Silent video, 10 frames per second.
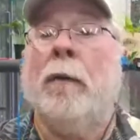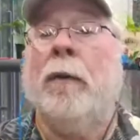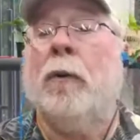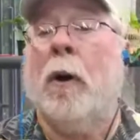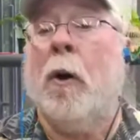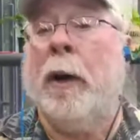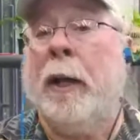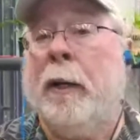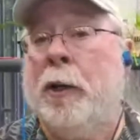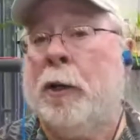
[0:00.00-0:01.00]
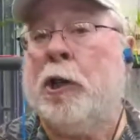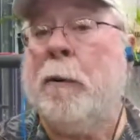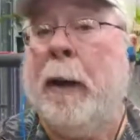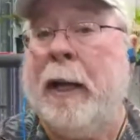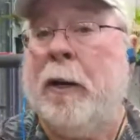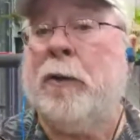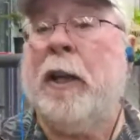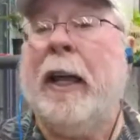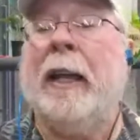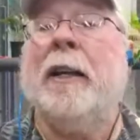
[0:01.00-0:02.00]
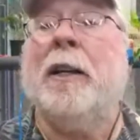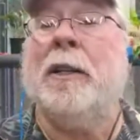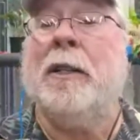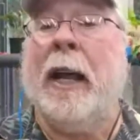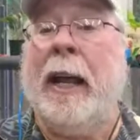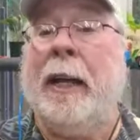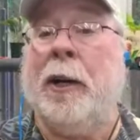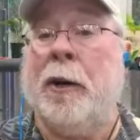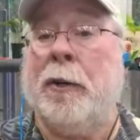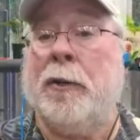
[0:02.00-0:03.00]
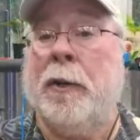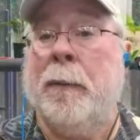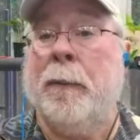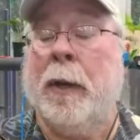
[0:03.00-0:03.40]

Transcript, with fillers: of growing your tomatoes in containers